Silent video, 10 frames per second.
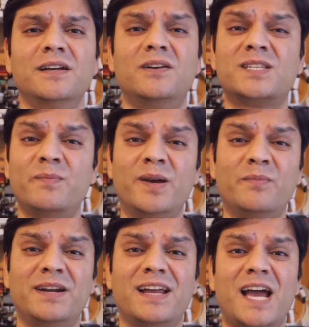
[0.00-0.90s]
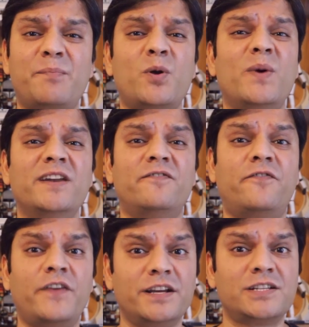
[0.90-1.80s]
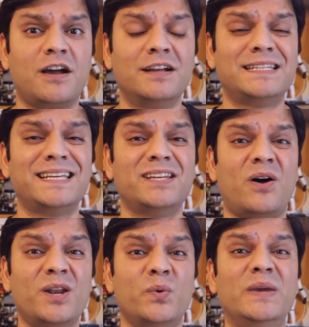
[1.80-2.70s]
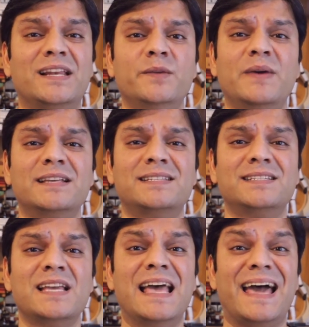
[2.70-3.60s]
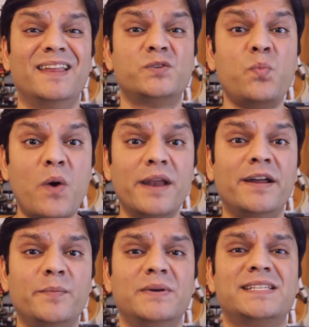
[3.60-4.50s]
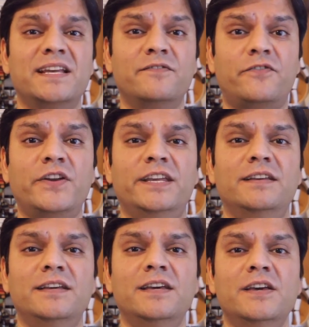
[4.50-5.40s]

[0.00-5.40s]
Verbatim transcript: Because remember, I provide fresh content on a weekly basis and it's 100% free.